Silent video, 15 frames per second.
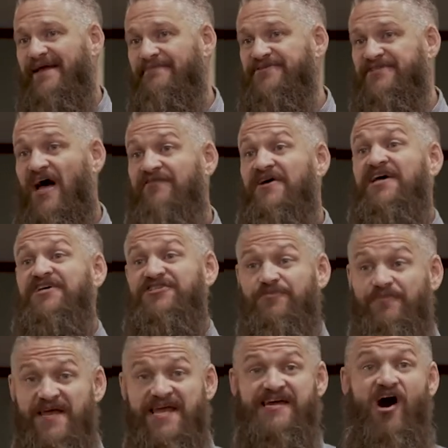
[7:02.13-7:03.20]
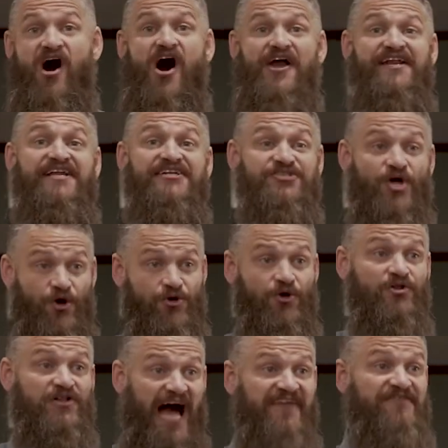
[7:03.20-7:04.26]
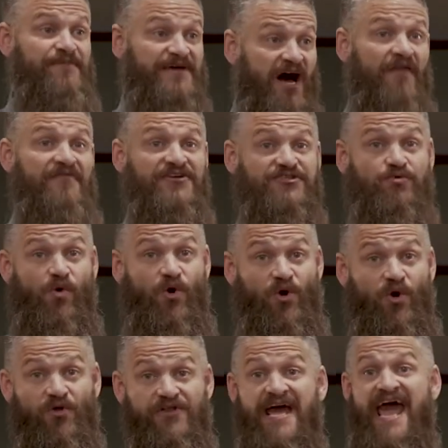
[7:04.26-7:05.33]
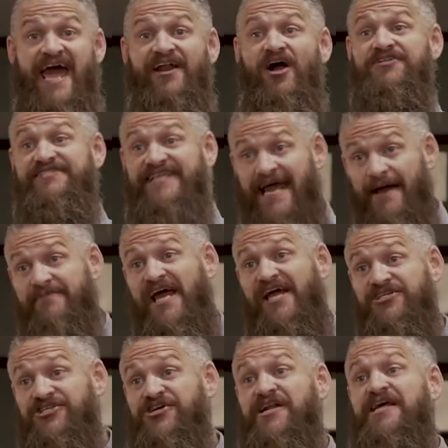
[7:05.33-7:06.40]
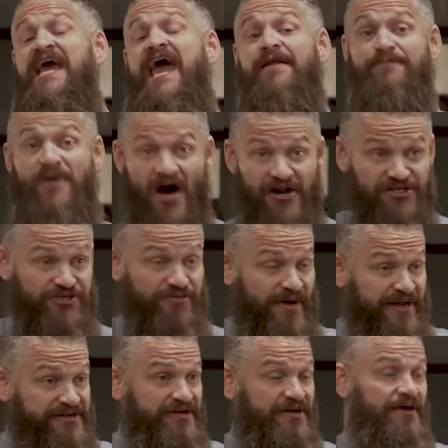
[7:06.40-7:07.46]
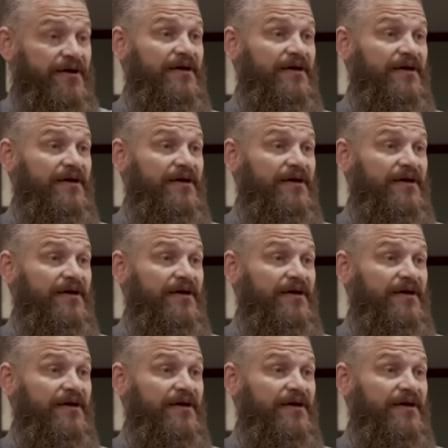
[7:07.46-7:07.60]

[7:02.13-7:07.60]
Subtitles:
himself speak on an eternal life beyond this world and on damnation and punishment,